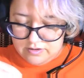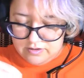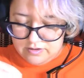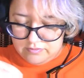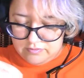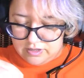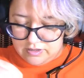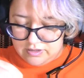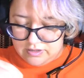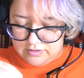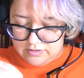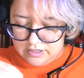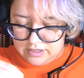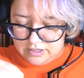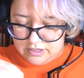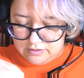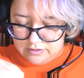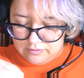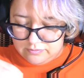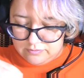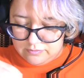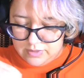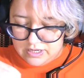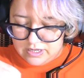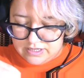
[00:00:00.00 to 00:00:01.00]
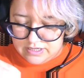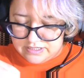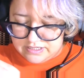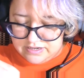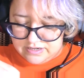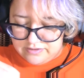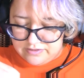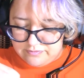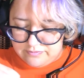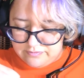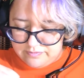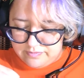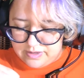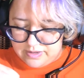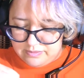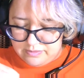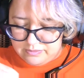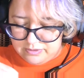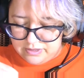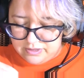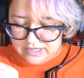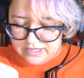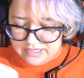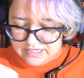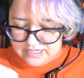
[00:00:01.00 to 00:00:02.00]
Well, positive
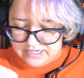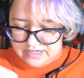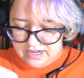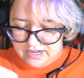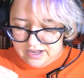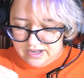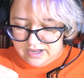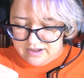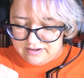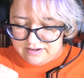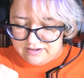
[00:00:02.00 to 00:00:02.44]
people as in like